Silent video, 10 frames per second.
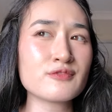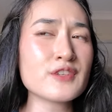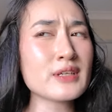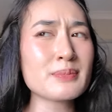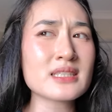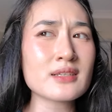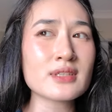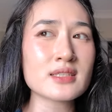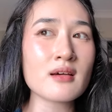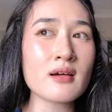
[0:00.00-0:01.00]
50% of
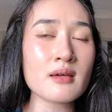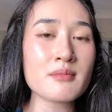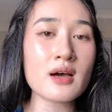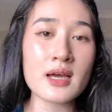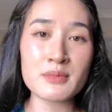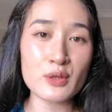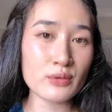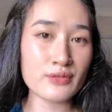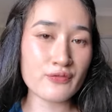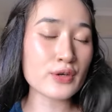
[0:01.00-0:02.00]
the time I'm
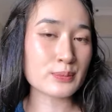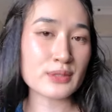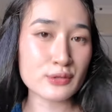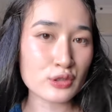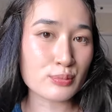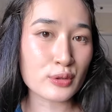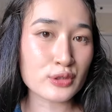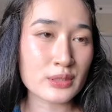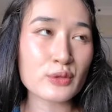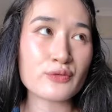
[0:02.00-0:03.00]
the first person to
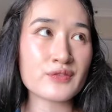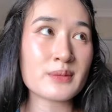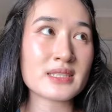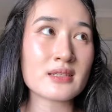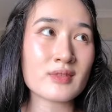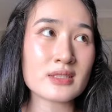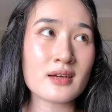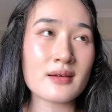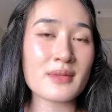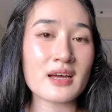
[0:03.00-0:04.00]
approach them, or 50% of the
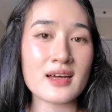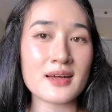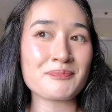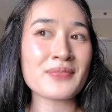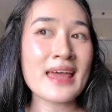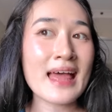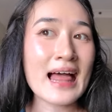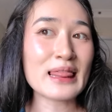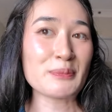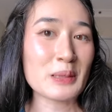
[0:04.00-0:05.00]
time
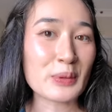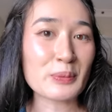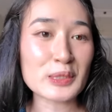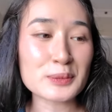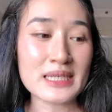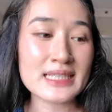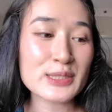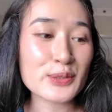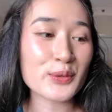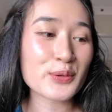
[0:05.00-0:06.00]
I let people approach me.
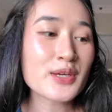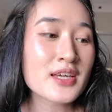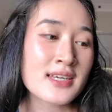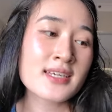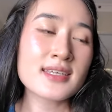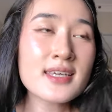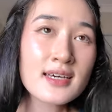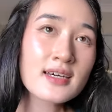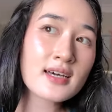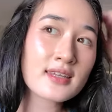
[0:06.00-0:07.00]
So
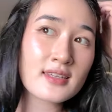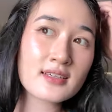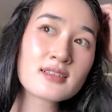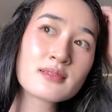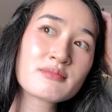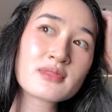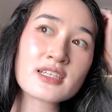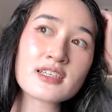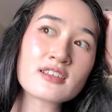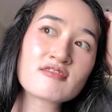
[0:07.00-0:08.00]
yeah, I think I'm
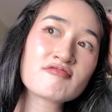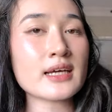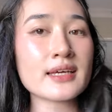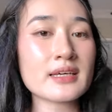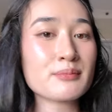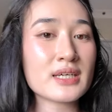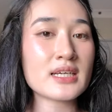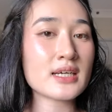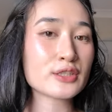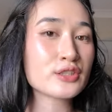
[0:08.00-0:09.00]
like I can
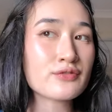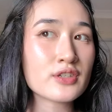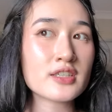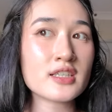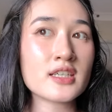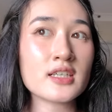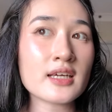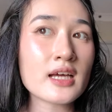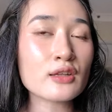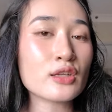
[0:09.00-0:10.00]
be extroverted.
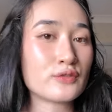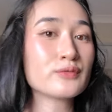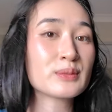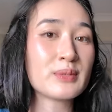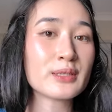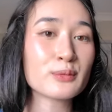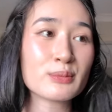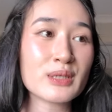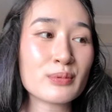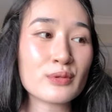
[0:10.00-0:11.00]
Like I love speaking with
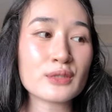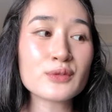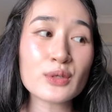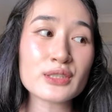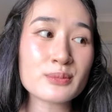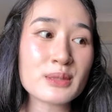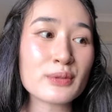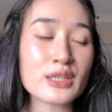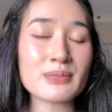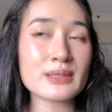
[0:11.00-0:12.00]
people, love talking to
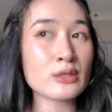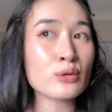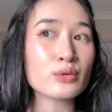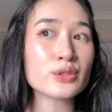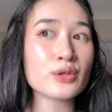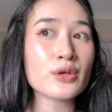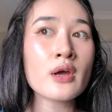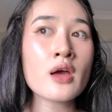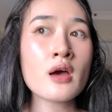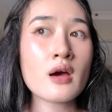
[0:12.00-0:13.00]
people, but then also
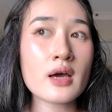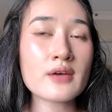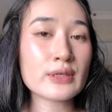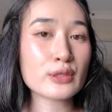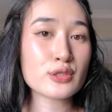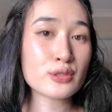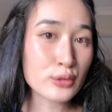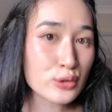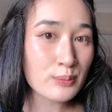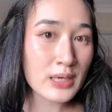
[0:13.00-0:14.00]
I have like a
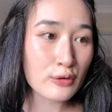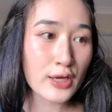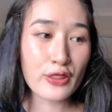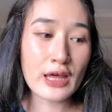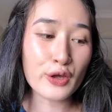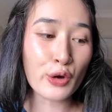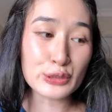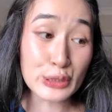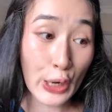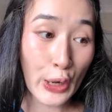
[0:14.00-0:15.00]
social battery that
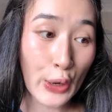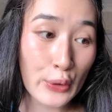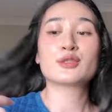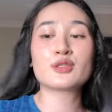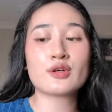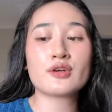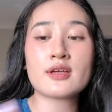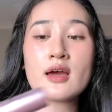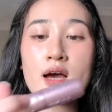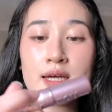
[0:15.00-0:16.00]
goes down. So
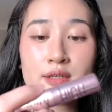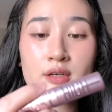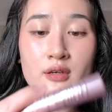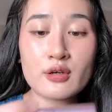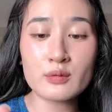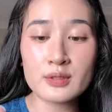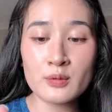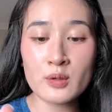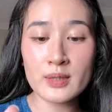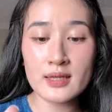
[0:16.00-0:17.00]
yeah, I go
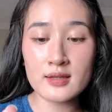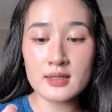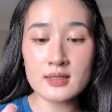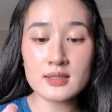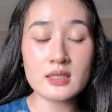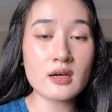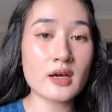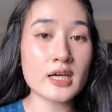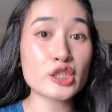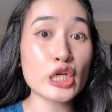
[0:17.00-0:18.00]
in with this.
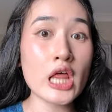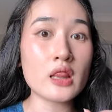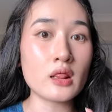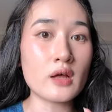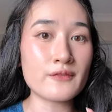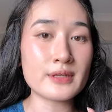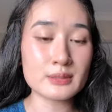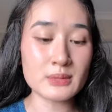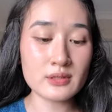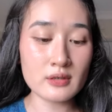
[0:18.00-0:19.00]
I actually love
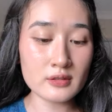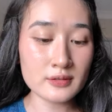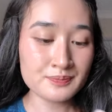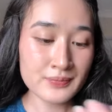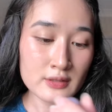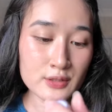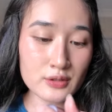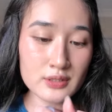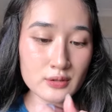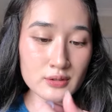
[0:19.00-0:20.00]
this mascara. So
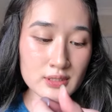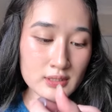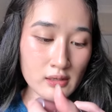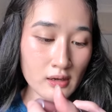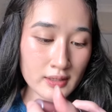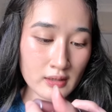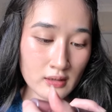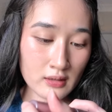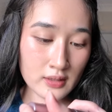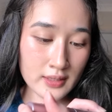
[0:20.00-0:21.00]
it's called the Sky
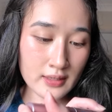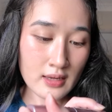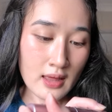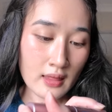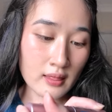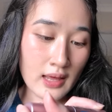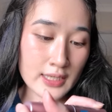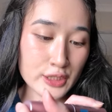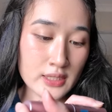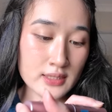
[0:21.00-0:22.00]
High
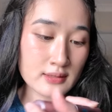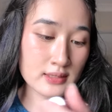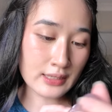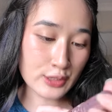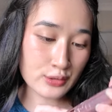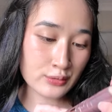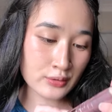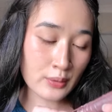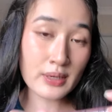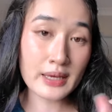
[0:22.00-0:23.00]
Lash
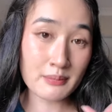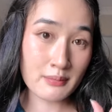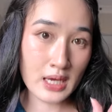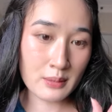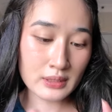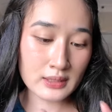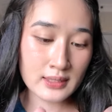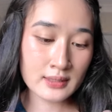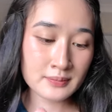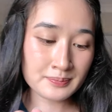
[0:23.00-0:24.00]
Sensational by
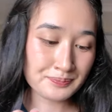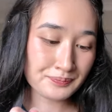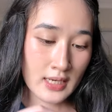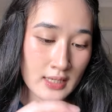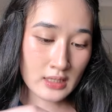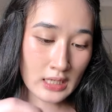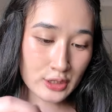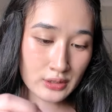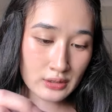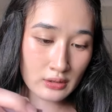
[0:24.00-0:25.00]
Maybelline. And I
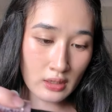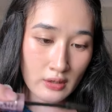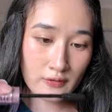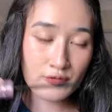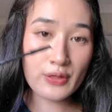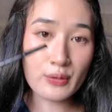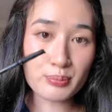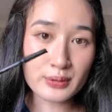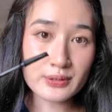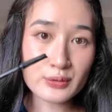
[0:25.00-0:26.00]
just love the
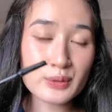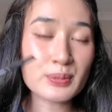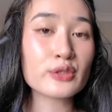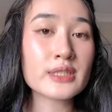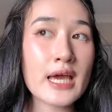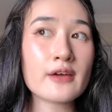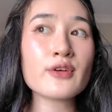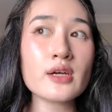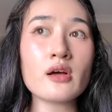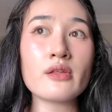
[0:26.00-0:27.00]
bristles because
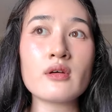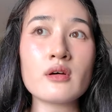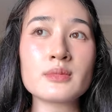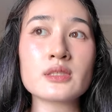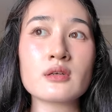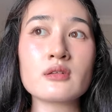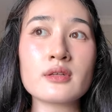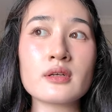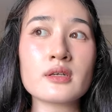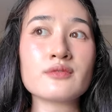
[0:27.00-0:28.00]
every other mascara
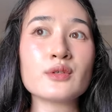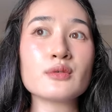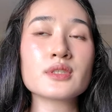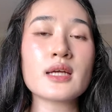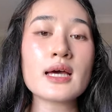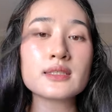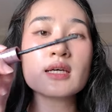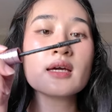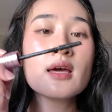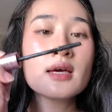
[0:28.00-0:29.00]
that I've used has
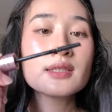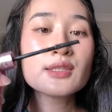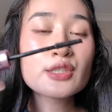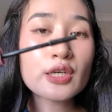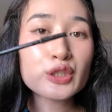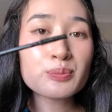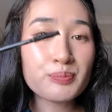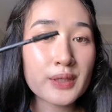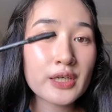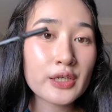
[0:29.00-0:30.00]
like such
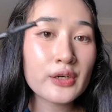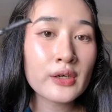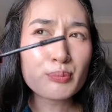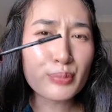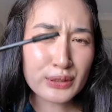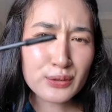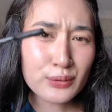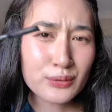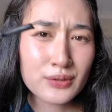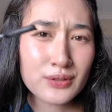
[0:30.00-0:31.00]
big
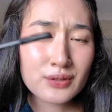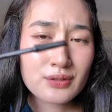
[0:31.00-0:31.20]
bristles